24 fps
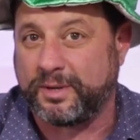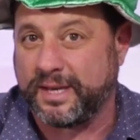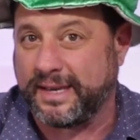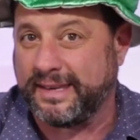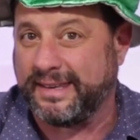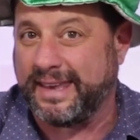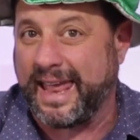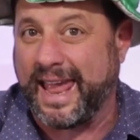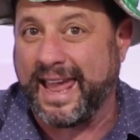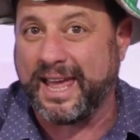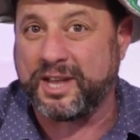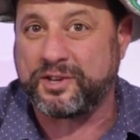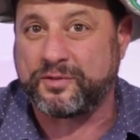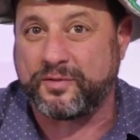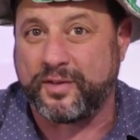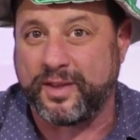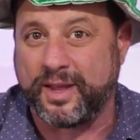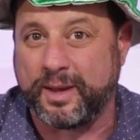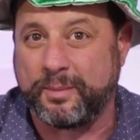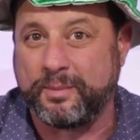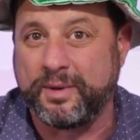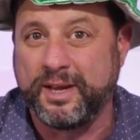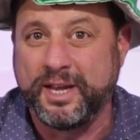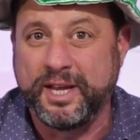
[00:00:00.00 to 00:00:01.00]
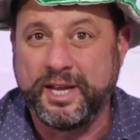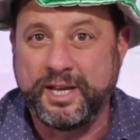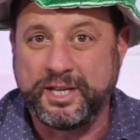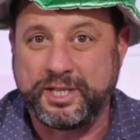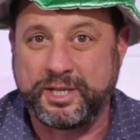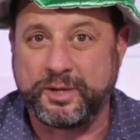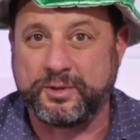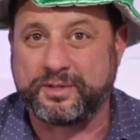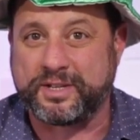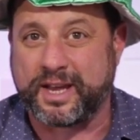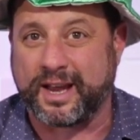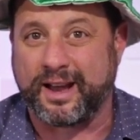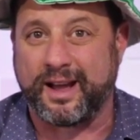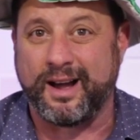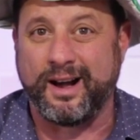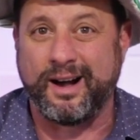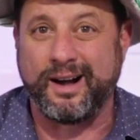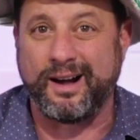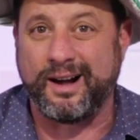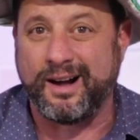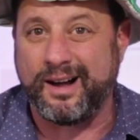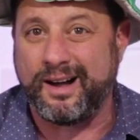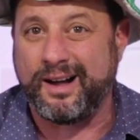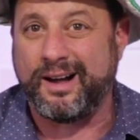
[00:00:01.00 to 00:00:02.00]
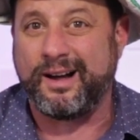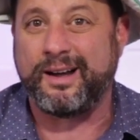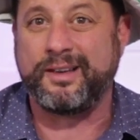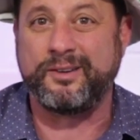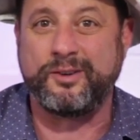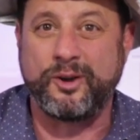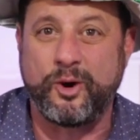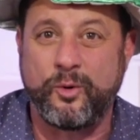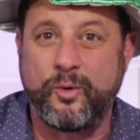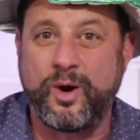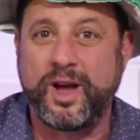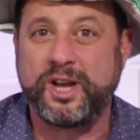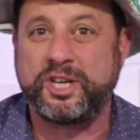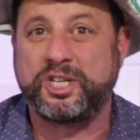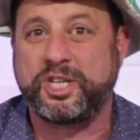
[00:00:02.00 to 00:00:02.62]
to dance for them, she was like, no way.